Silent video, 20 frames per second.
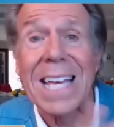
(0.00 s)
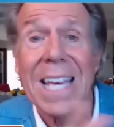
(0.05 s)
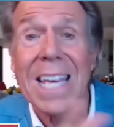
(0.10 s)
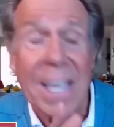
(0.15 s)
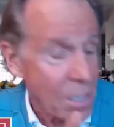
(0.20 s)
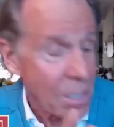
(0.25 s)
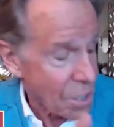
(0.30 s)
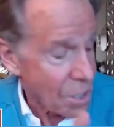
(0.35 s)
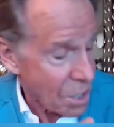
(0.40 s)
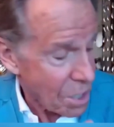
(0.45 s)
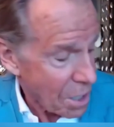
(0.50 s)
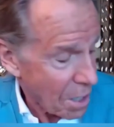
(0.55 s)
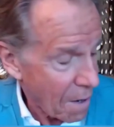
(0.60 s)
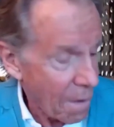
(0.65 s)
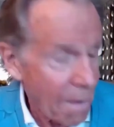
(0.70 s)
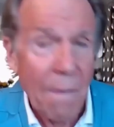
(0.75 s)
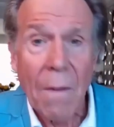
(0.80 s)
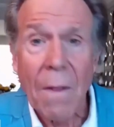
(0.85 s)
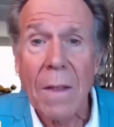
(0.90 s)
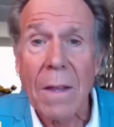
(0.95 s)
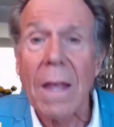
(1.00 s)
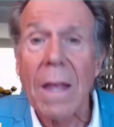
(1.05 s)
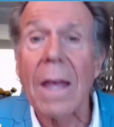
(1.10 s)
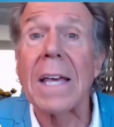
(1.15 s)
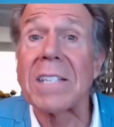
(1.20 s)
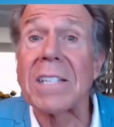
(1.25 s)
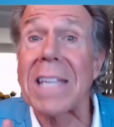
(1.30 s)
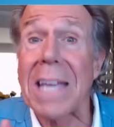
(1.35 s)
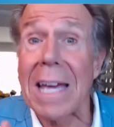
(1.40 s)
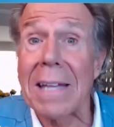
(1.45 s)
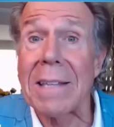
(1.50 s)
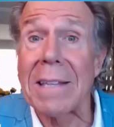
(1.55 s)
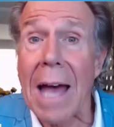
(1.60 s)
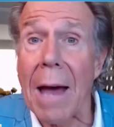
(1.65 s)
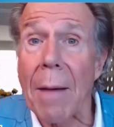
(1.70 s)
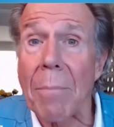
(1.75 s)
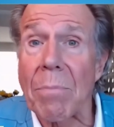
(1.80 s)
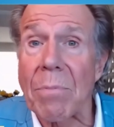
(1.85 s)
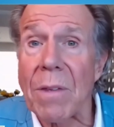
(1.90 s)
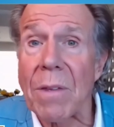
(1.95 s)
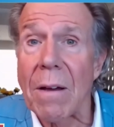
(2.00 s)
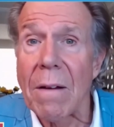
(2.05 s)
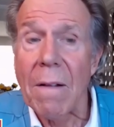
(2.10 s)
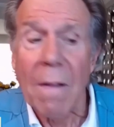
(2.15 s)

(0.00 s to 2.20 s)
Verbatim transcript: is he's kidnapped